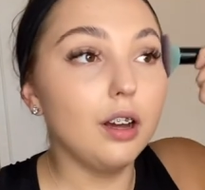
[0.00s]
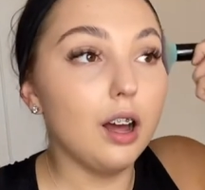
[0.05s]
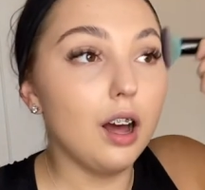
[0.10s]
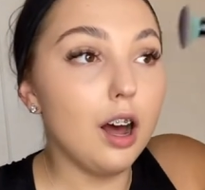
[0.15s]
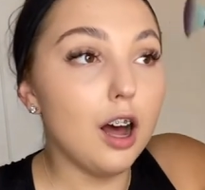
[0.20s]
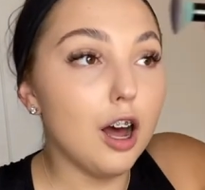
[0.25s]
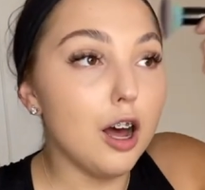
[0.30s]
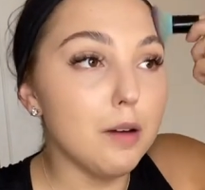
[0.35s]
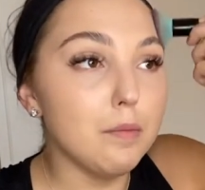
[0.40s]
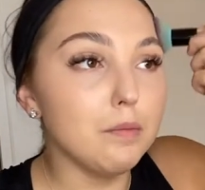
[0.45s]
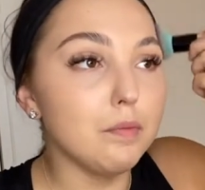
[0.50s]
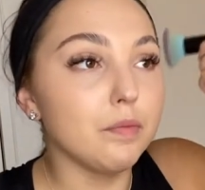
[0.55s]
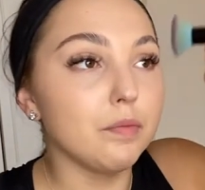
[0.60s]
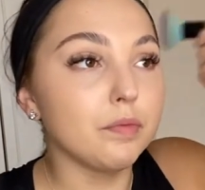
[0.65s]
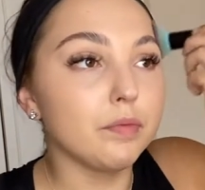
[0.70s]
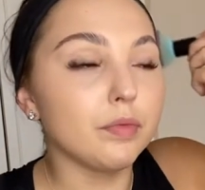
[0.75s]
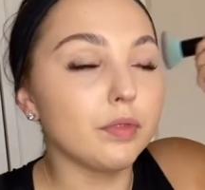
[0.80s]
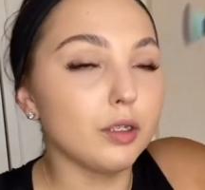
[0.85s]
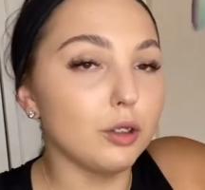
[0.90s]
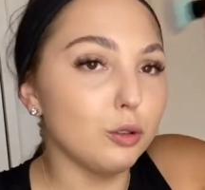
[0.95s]

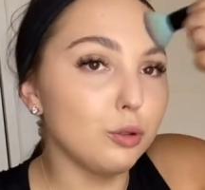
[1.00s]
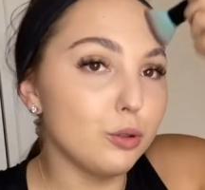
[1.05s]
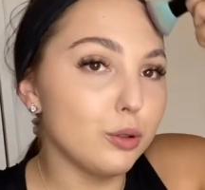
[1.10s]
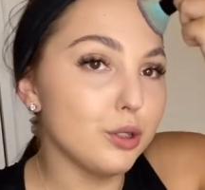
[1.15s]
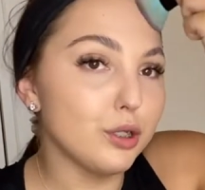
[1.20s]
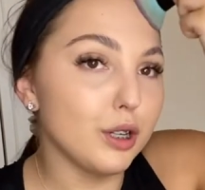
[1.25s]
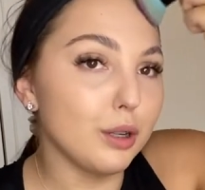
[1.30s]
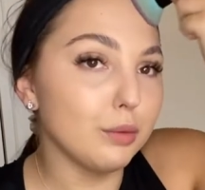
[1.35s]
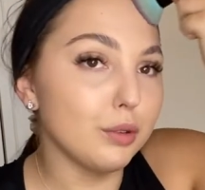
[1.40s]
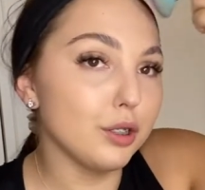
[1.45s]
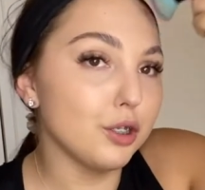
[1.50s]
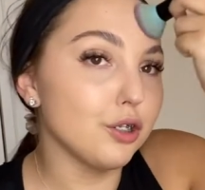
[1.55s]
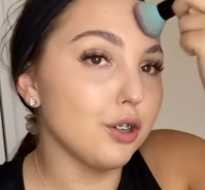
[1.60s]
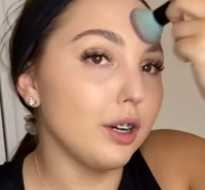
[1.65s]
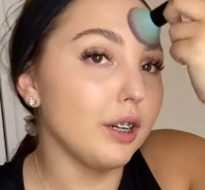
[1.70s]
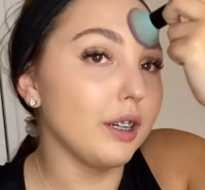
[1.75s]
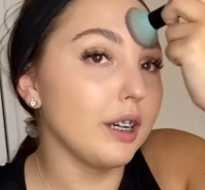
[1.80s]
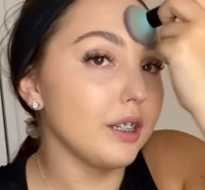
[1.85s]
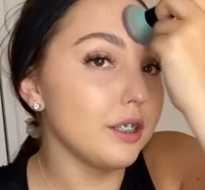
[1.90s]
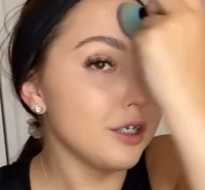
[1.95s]
Also, I'm going to
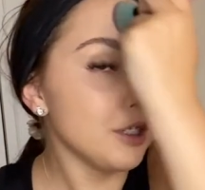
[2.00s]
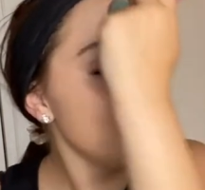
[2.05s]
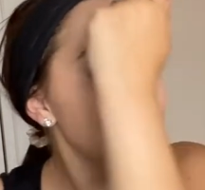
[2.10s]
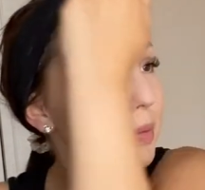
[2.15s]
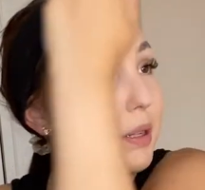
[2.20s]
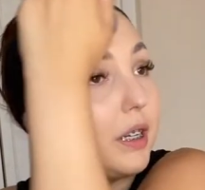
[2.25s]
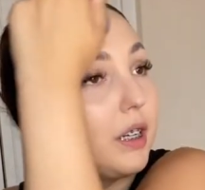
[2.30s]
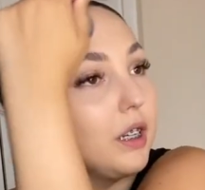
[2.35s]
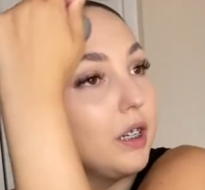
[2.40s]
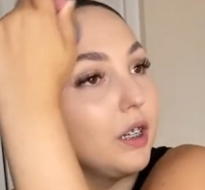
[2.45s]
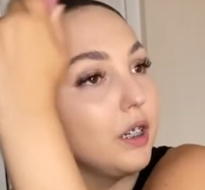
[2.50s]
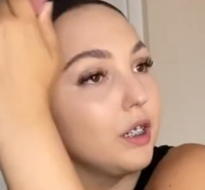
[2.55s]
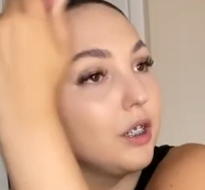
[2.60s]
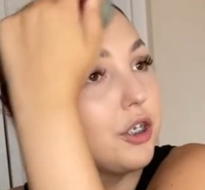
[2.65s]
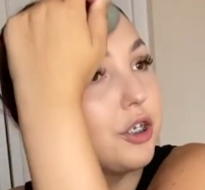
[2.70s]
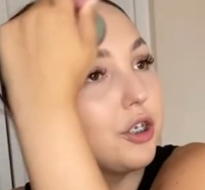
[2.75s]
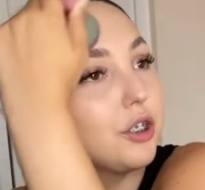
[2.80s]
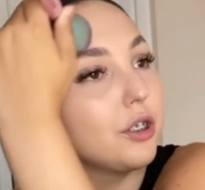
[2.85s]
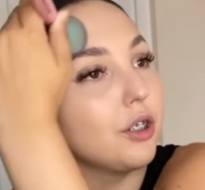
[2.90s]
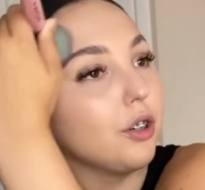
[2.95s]
try and get to the
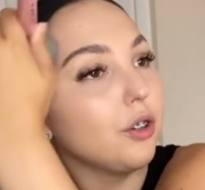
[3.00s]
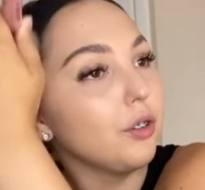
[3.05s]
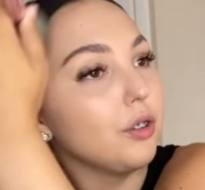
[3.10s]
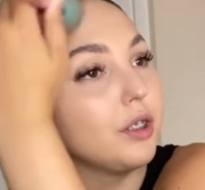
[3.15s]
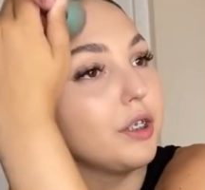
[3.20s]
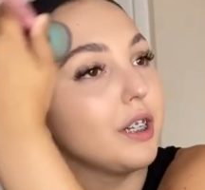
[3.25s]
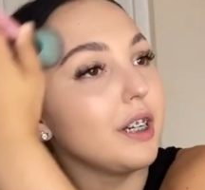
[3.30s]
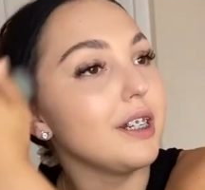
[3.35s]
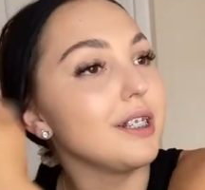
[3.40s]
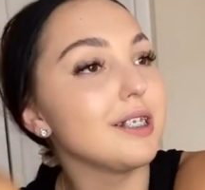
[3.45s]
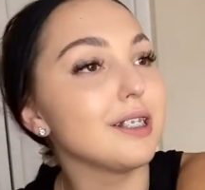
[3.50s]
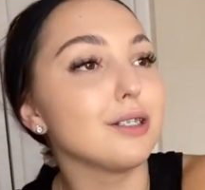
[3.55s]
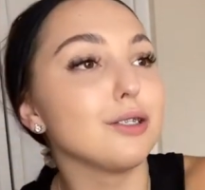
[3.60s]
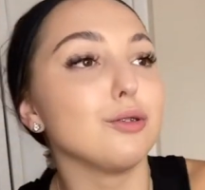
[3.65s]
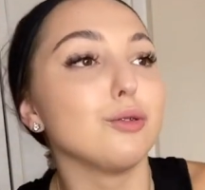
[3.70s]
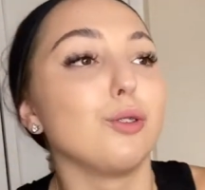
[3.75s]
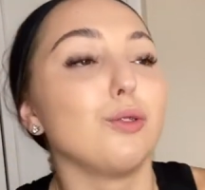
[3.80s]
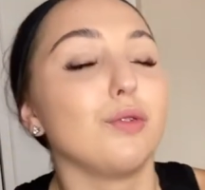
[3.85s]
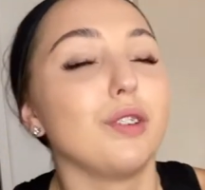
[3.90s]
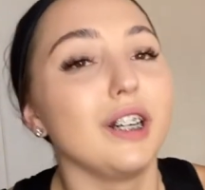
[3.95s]
beach on the days it's
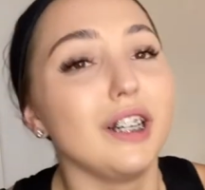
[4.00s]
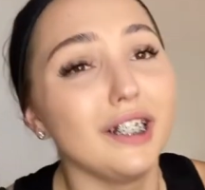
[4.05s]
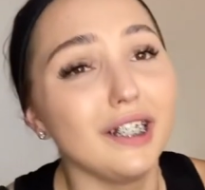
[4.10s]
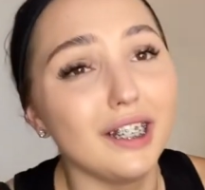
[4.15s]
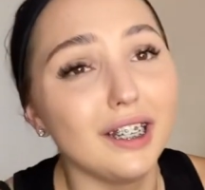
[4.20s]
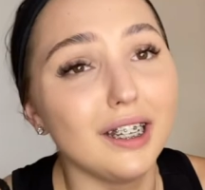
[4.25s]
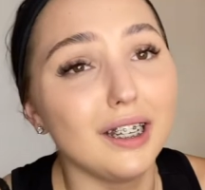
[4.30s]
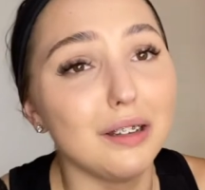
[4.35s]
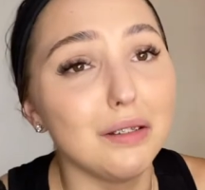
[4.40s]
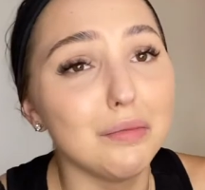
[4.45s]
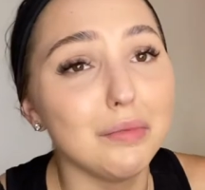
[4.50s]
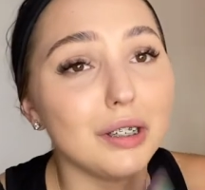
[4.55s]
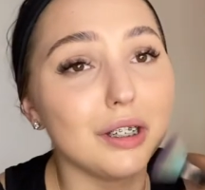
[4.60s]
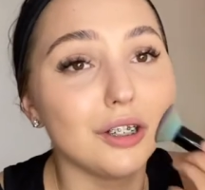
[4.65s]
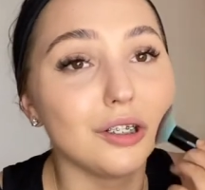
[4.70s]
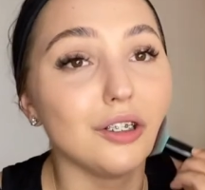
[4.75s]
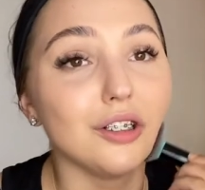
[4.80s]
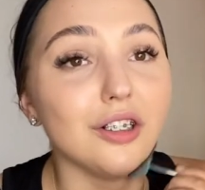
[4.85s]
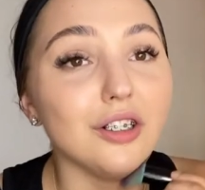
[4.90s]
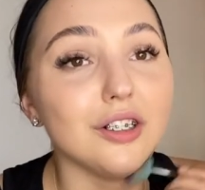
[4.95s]
not rainy,
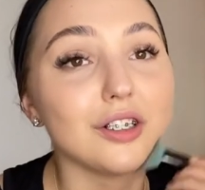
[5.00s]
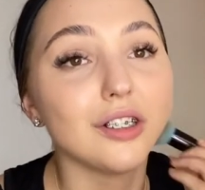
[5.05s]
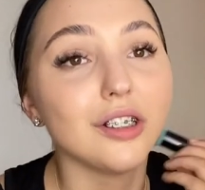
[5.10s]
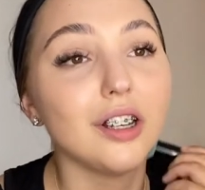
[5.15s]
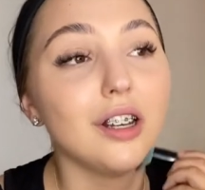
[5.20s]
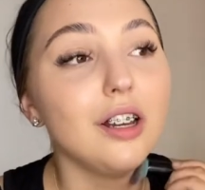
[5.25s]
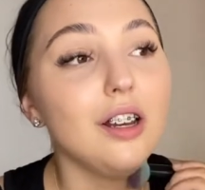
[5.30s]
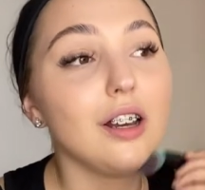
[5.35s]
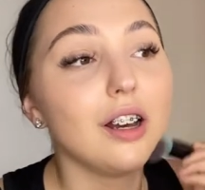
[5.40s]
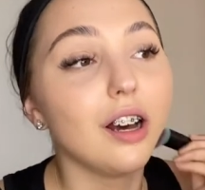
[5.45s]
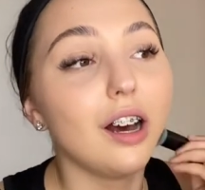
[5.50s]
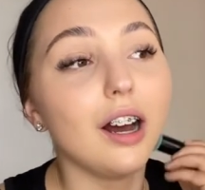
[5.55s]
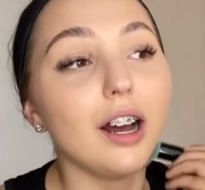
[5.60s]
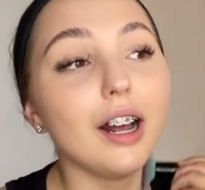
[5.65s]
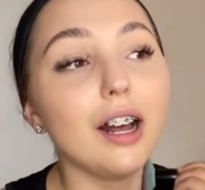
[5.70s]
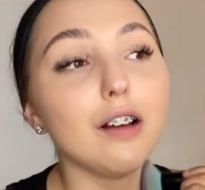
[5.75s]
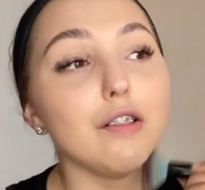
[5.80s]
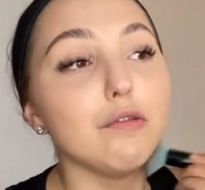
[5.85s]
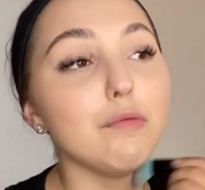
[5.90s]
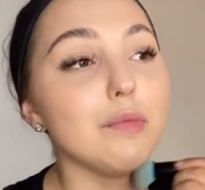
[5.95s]
because I
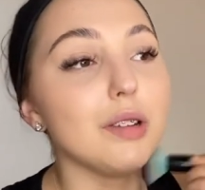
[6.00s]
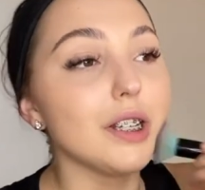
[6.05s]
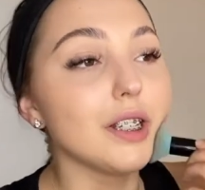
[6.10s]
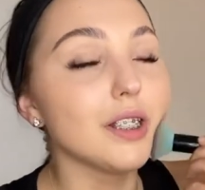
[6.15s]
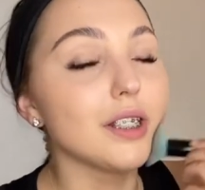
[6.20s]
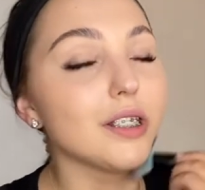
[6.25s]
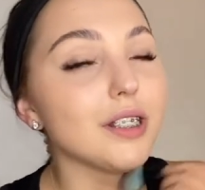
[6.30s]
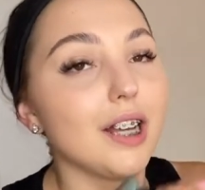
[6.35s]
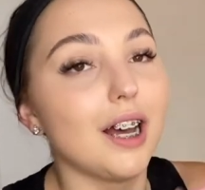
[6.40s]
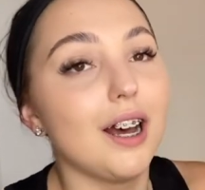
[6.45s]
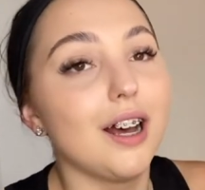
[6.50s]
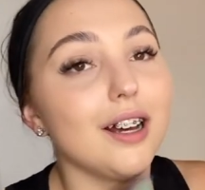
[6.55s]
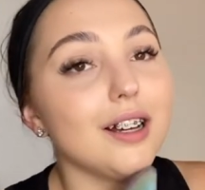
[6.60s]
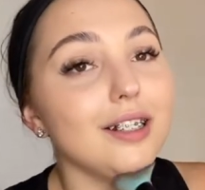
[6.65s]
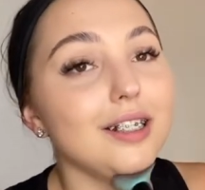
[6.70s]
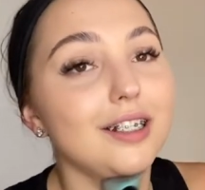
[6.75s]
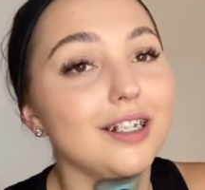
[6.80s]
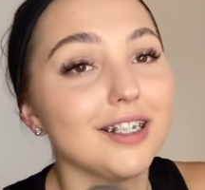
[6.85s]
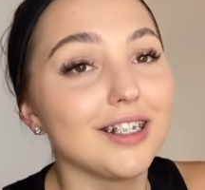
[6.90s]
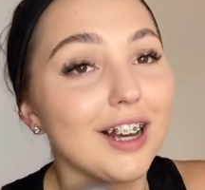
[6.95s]
have missed
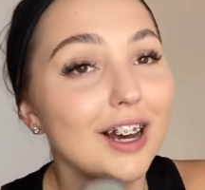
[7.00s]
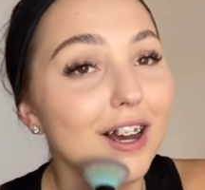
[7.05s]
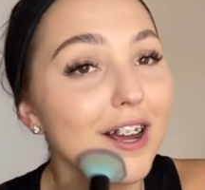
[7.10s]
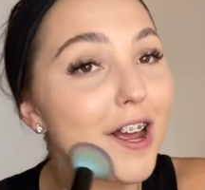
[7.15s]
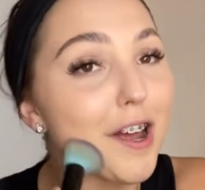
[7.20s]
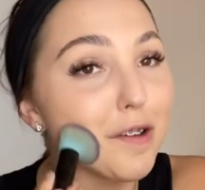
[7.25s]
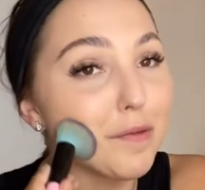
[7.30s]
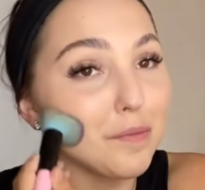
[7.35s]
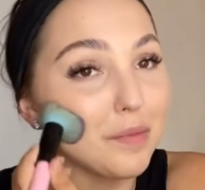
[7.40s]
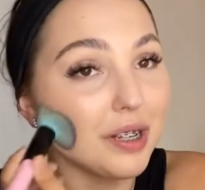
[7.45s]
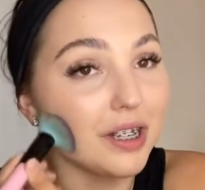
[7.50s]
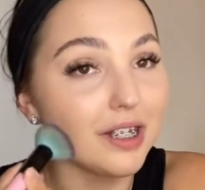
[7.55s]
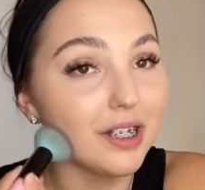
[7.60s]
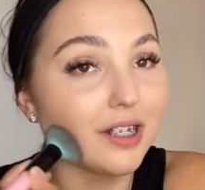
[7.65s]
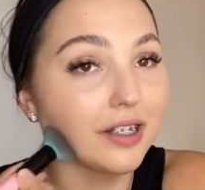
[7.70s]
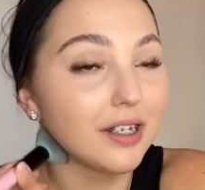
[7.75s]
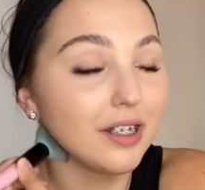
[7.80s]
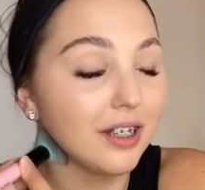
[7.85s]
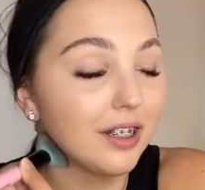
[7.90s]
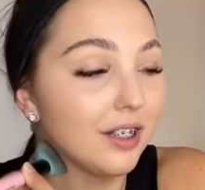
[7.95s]
sand, I have
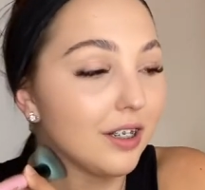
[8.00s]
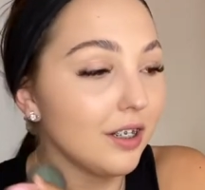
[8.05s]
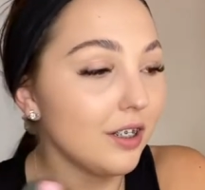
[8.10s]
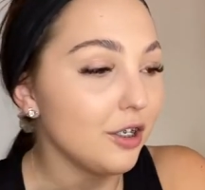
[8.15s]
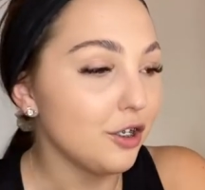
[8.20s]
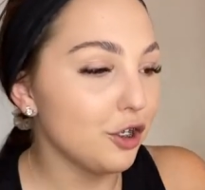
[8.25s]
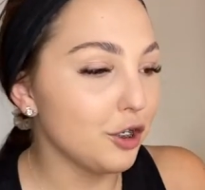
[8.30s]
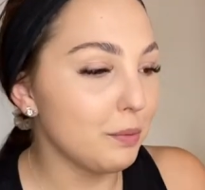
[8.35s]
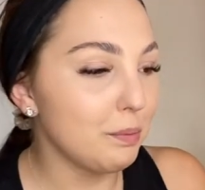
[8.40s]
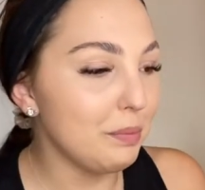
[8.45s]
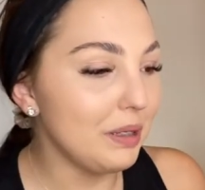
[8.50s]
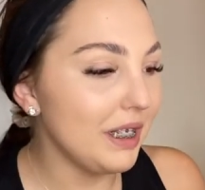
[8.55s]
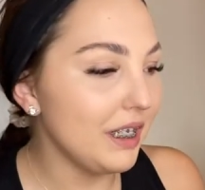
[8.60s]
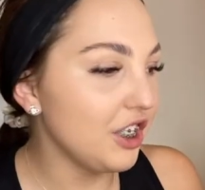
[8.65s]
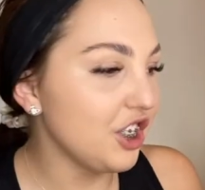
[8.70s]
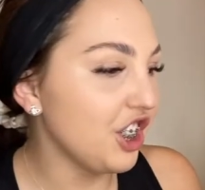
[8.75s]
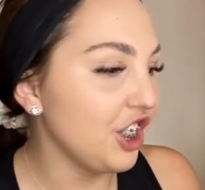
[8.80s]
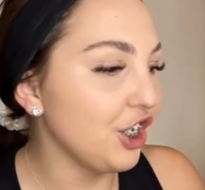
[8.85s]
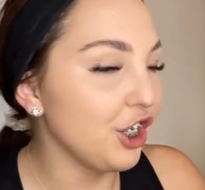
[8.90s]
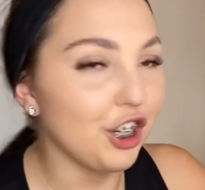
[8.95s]
missed just
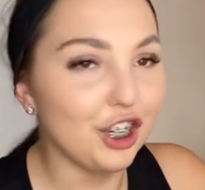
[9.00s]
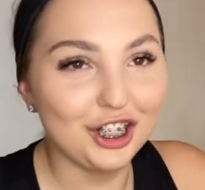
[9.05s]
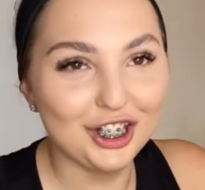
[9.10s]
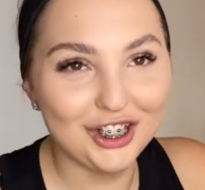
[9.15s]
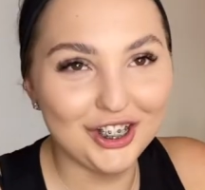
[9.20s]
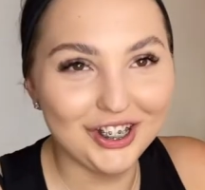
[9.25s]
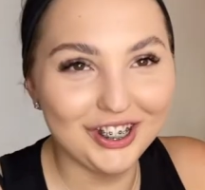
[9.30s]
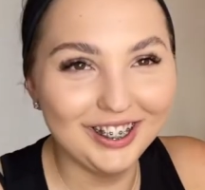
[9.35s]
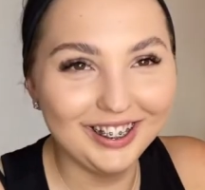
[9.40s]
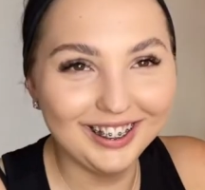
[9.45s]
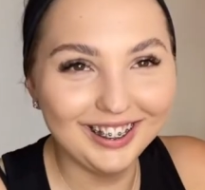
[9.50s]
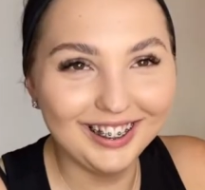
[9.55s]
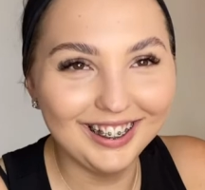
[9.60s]
beachiness.